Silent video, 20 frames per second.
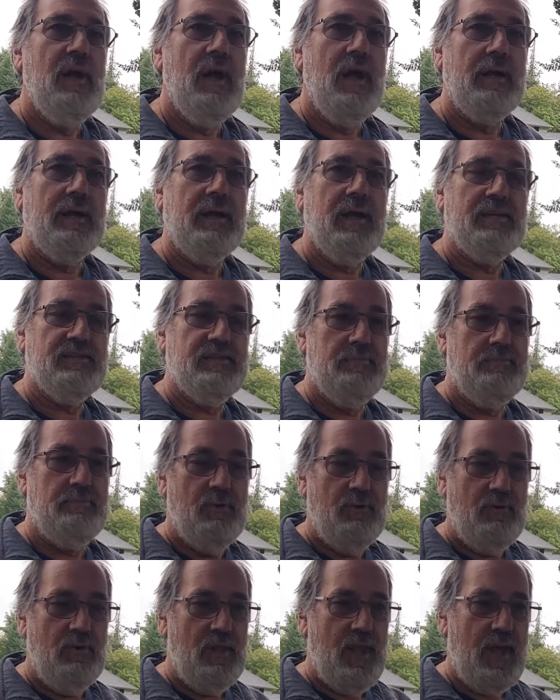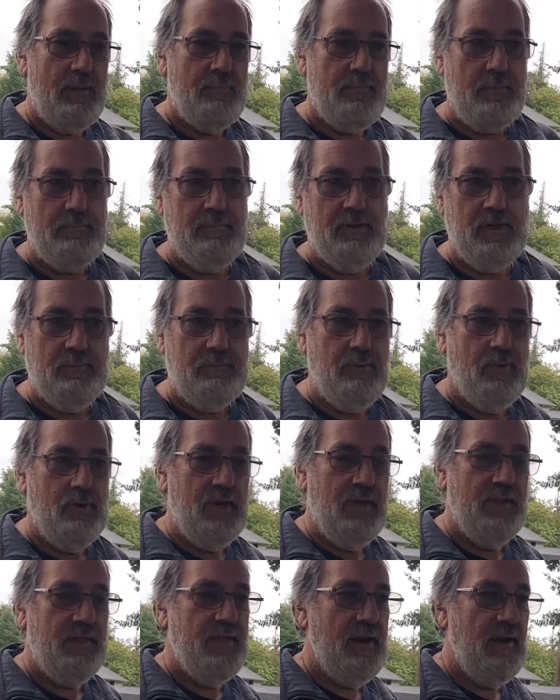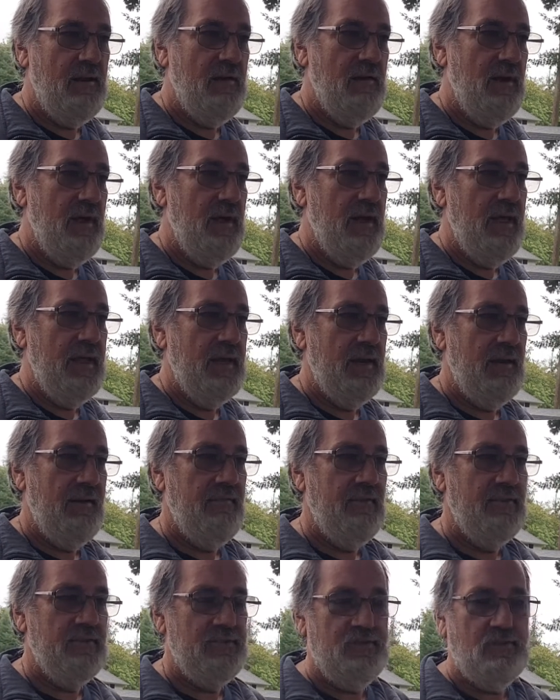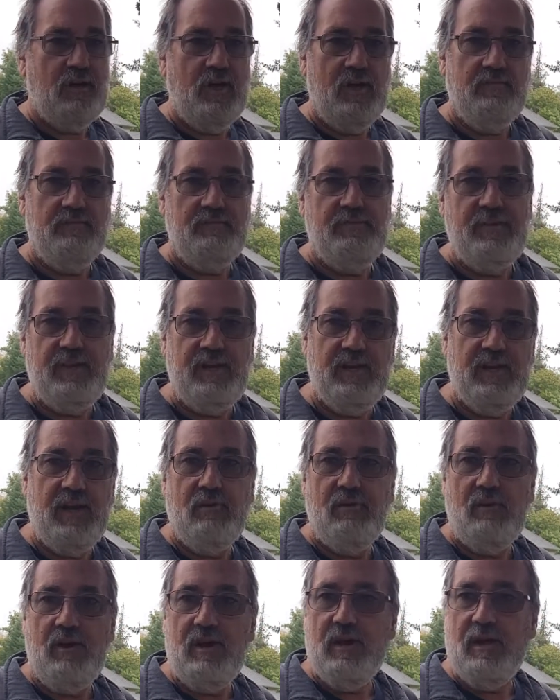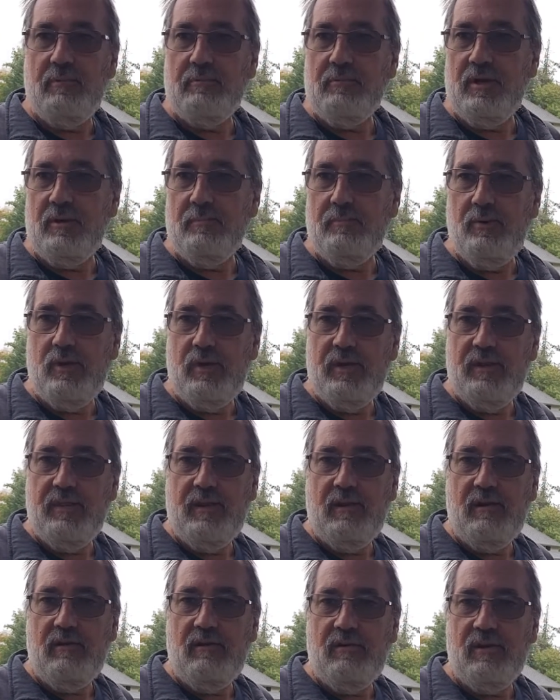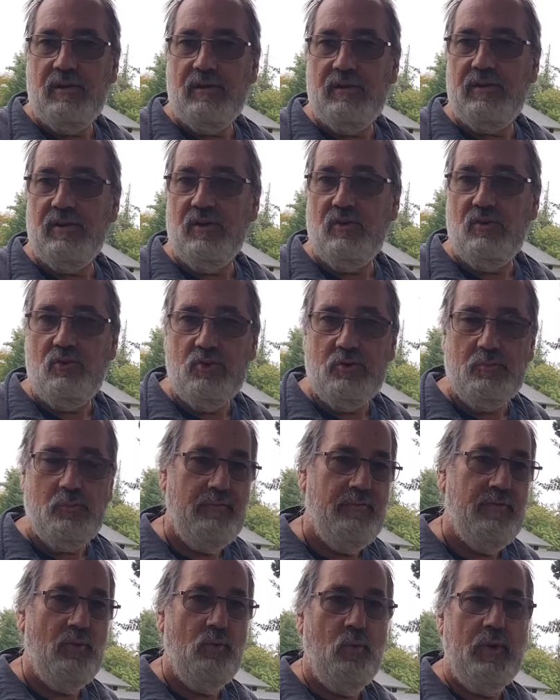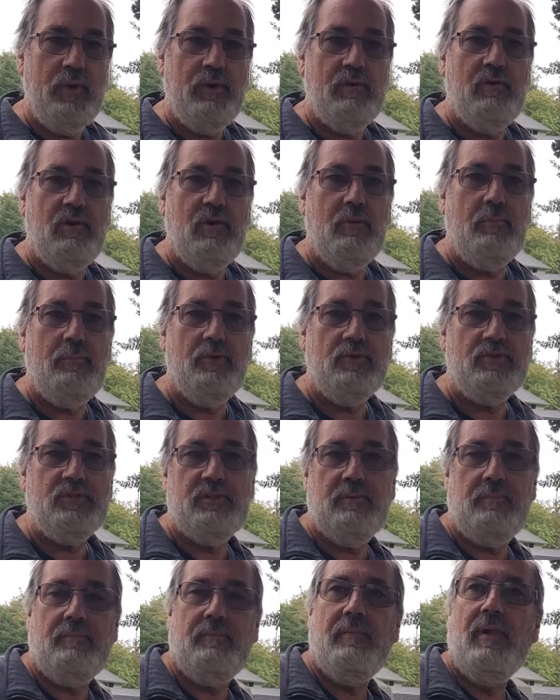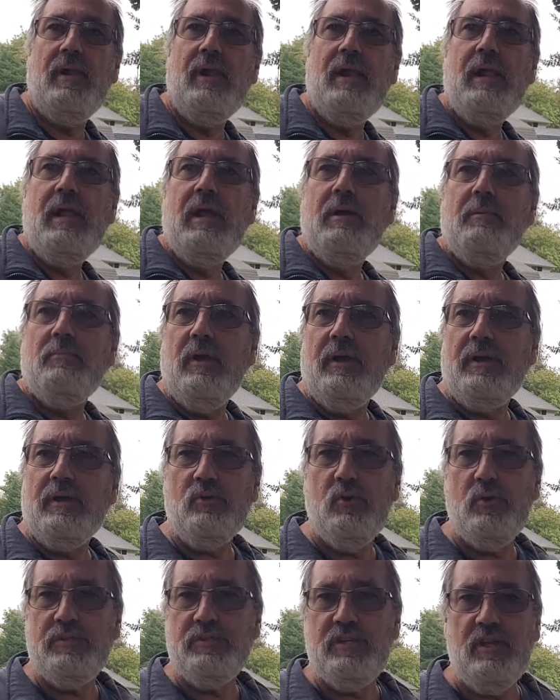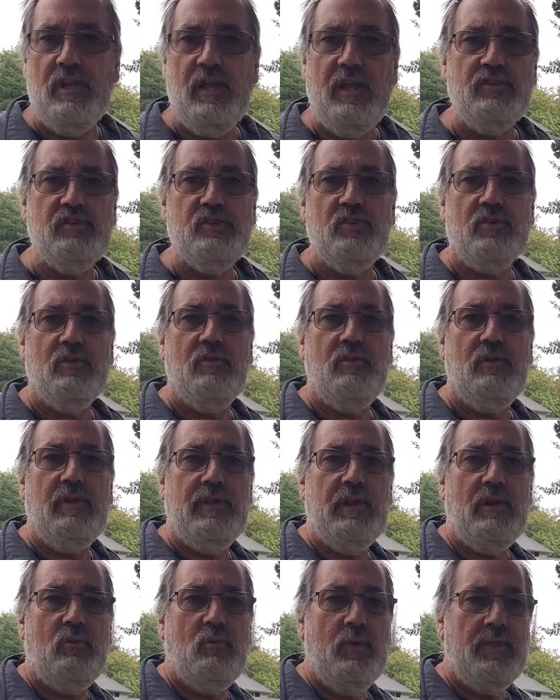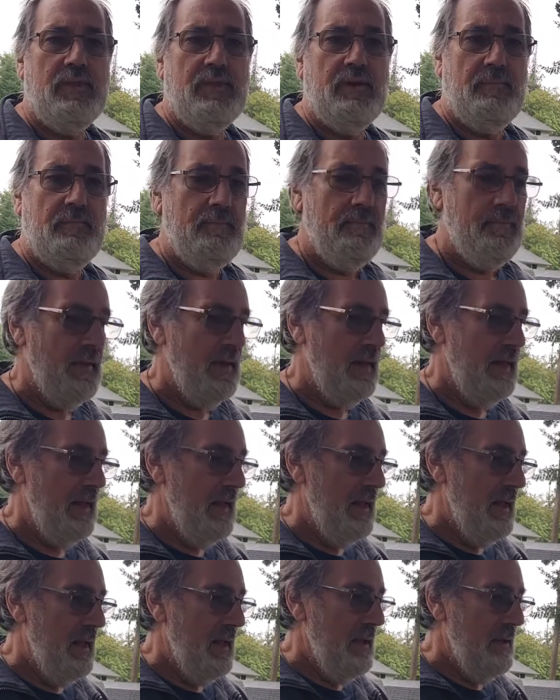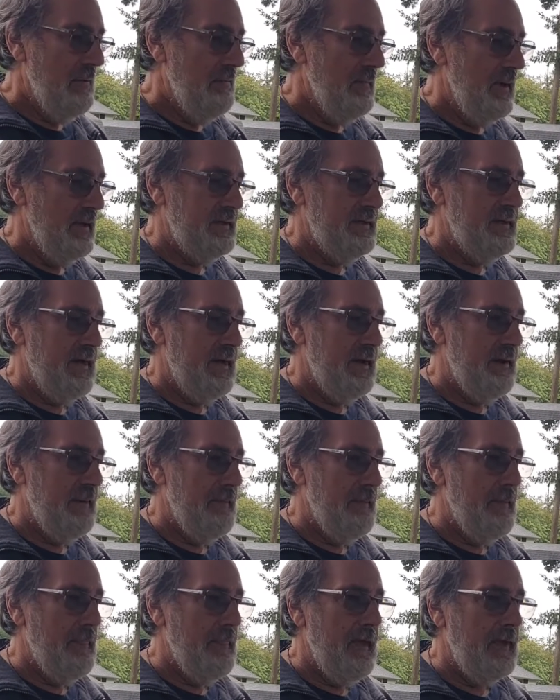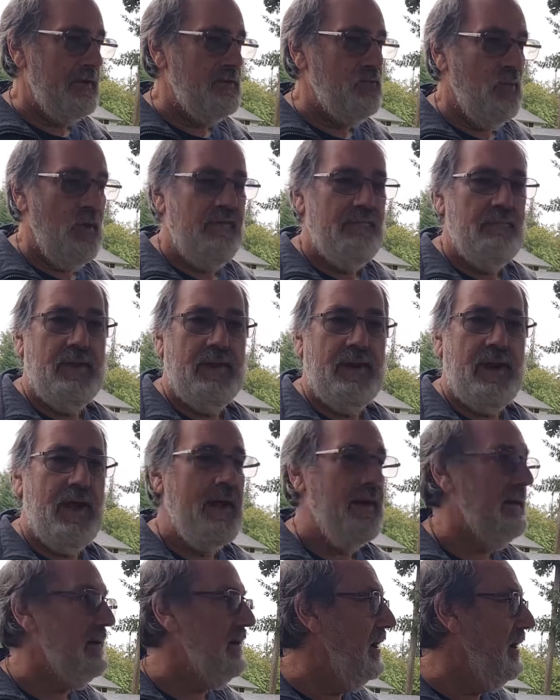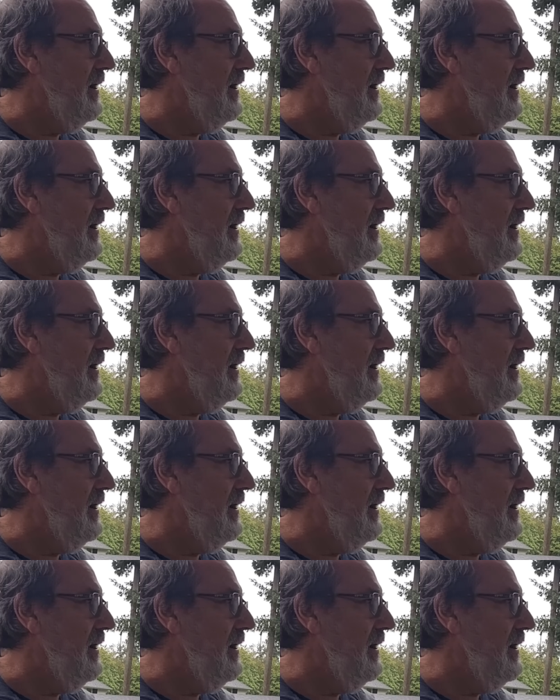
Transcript: I got some burlap I'm going to put in there, and I've also got a feeding area I'm going to put in there to hold them over the winter, and I'll put some probably crystallized sugar in there with them. But that's where I've been at.